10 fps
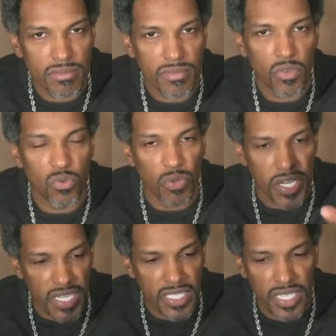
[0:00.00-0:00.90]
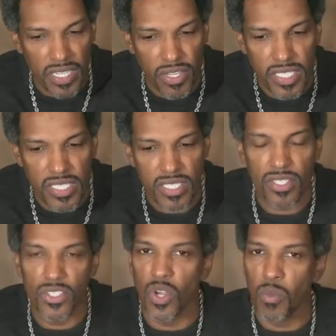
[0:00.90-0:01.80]
reading the lyrics,
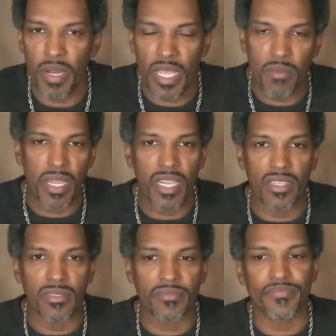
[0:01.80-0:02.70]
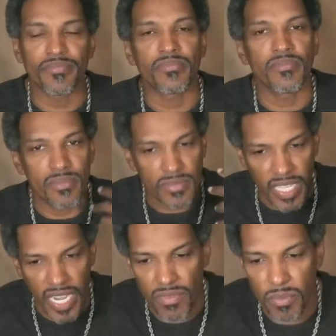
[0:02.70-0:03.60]
don't blame me. They
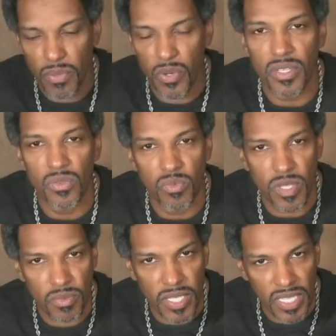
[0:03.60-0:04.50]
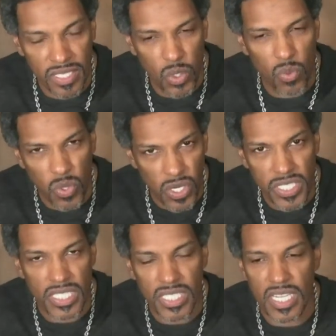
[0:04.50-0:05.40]
have important, the words
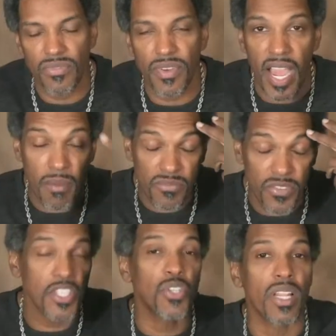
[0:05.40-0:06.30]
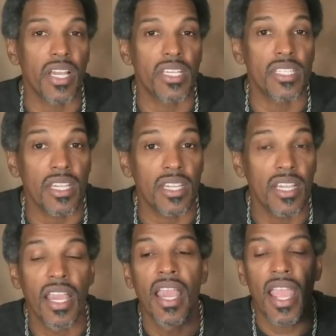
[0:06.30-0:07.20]
itself, I'm visualizing
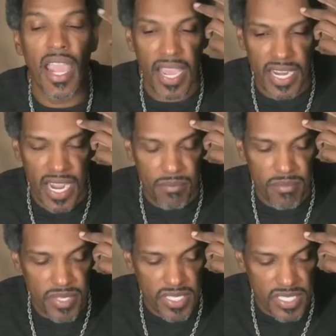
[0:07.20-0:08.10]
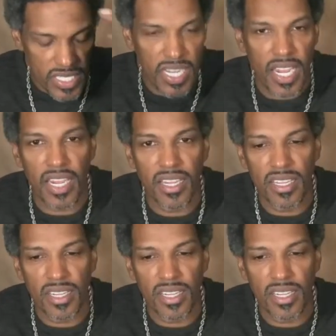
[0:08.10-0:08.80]
and I'm seeing